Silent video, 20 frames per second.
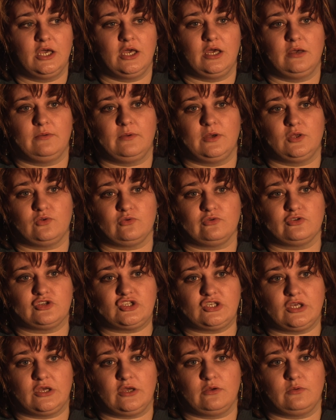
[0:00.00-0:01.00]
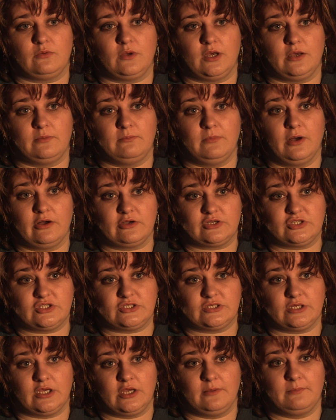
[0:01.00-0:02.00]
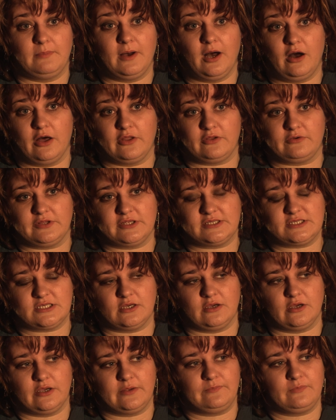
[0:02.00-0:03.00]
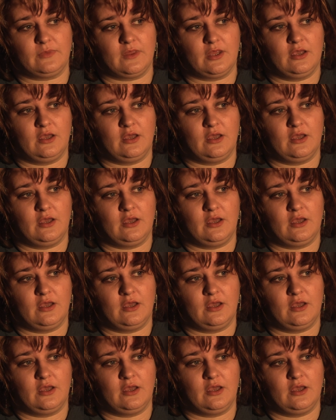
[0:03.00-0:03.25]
and also Mark's partner at the time.